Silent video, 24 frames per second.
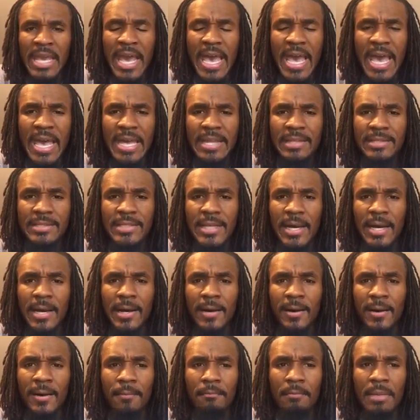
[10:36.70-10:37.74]
And
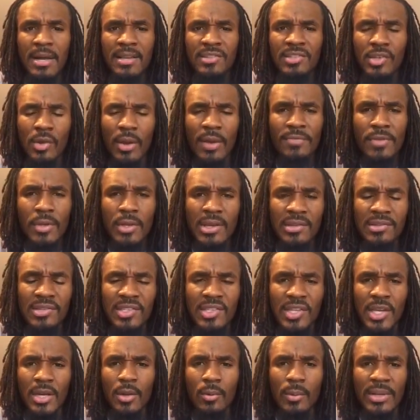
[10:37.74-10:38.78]
um, so if you
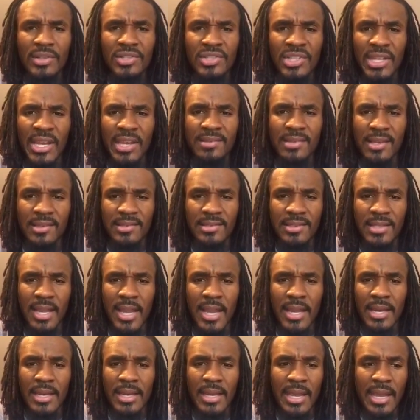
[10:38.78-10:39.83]
consider what Jesus
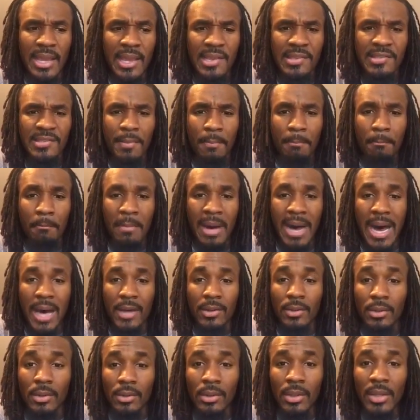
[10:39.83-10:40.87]
did in his
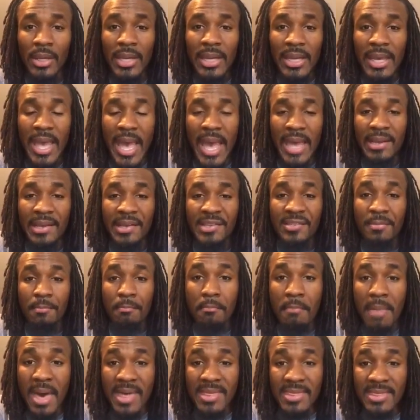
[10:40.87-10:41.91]
model and his
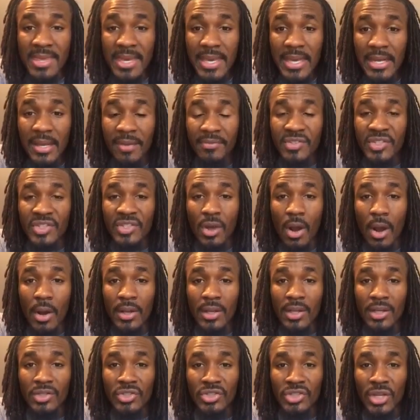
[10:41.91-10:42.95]
method of
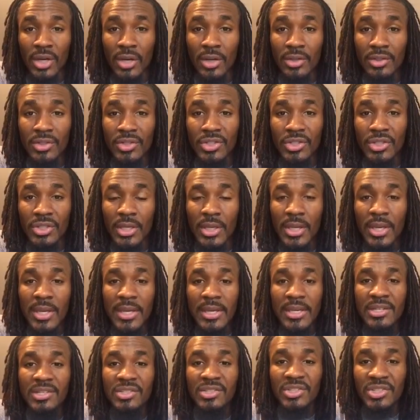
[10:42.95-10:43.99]
starting a church,
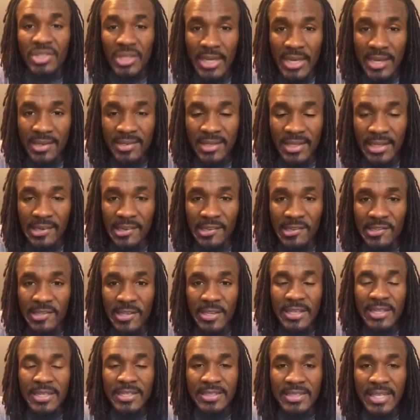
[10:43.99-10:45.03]
Jesus
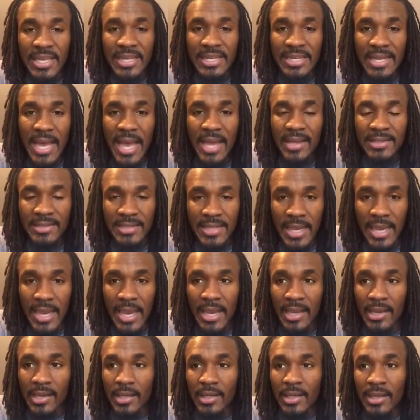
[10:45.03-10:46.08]
did not
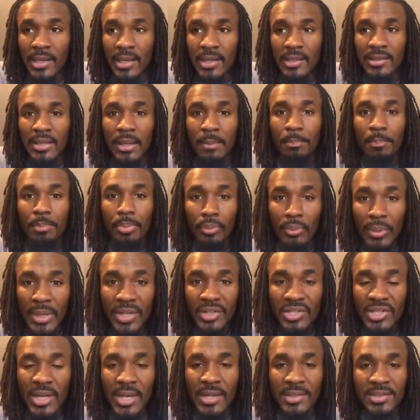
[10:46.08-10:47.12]
take the
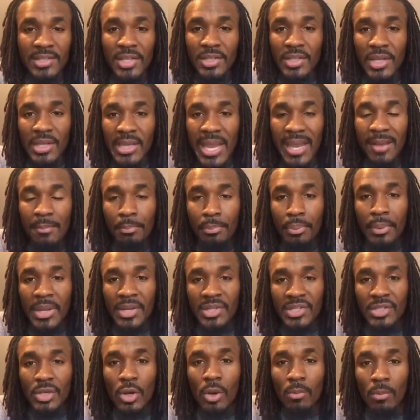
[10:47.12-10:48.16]
preach until you can't
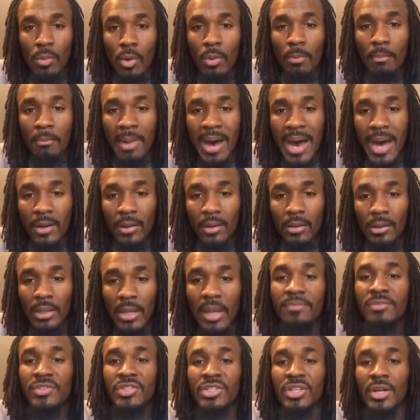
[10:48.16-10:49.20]
preach no more model
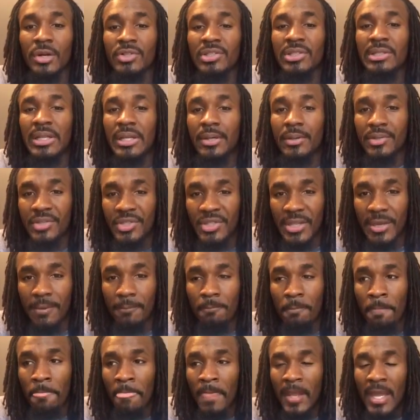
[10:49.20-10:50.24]
of church
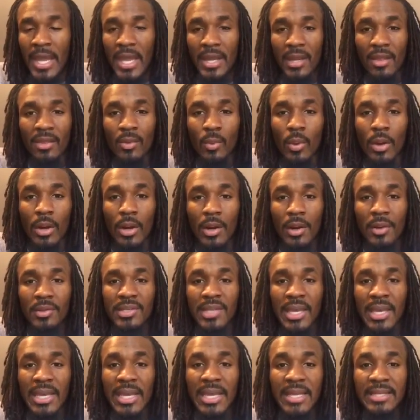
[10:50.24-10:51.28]
leadership. In other words,
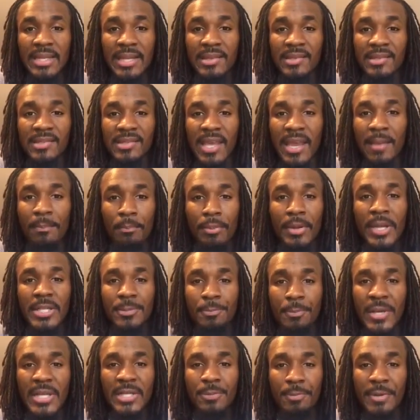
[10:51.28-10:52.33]
he didn't say preach,
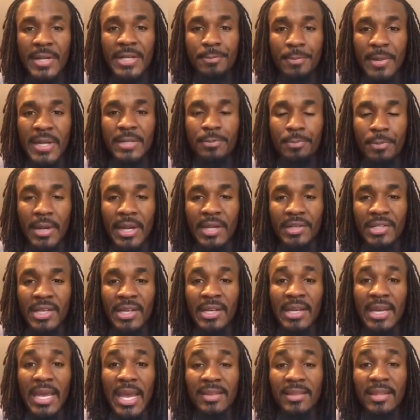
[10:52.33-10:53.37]
preach, preach, preach, preach,
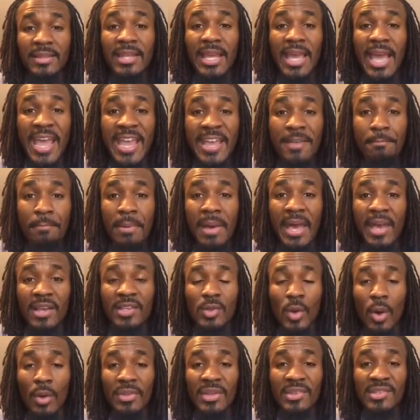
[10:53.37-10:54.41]
and then the apex
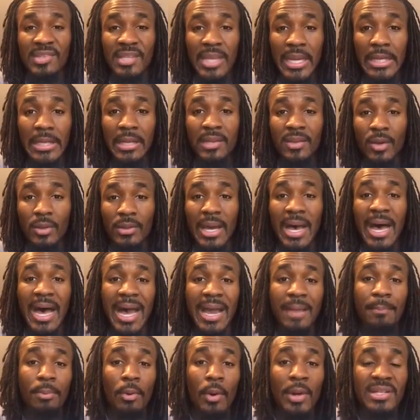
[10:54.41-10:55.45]
or the zenith or the
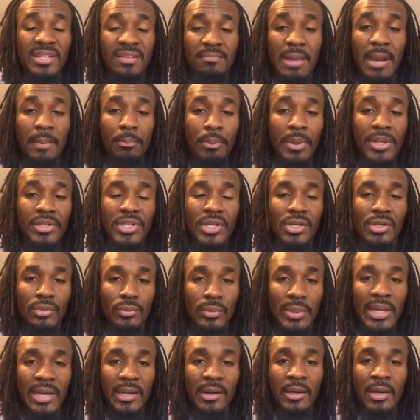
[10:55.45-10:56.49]
high point of my preaching
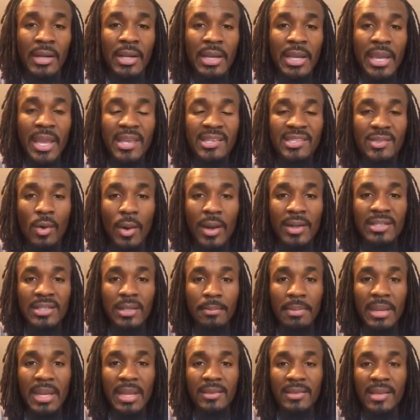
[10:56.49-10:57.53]
career is going to
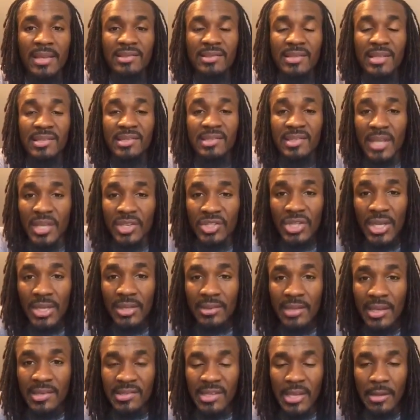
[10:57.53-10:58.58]
be this
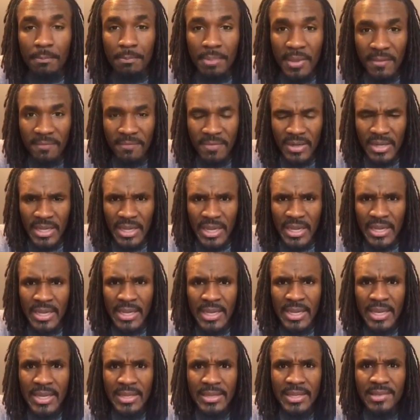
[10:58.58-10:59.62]
decision, this epiphany,
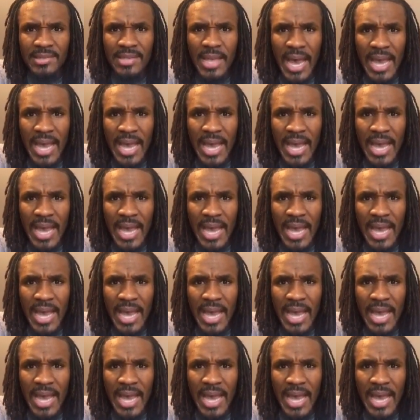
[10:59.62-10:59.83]
this